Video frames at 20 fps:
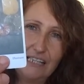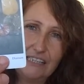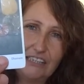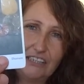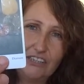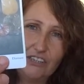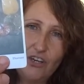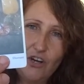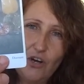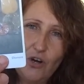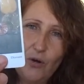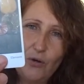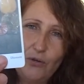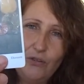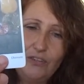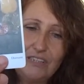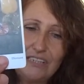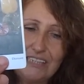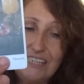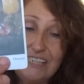So
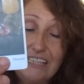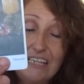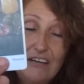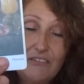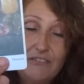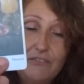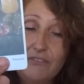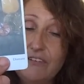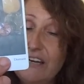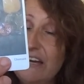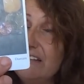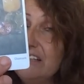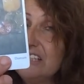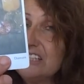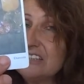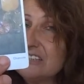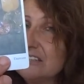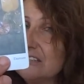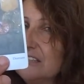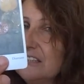you see there are very
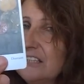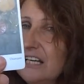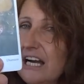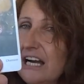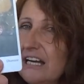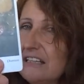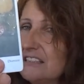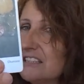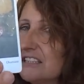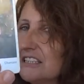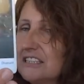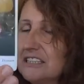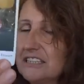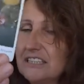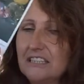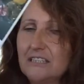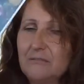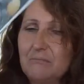strong cards just in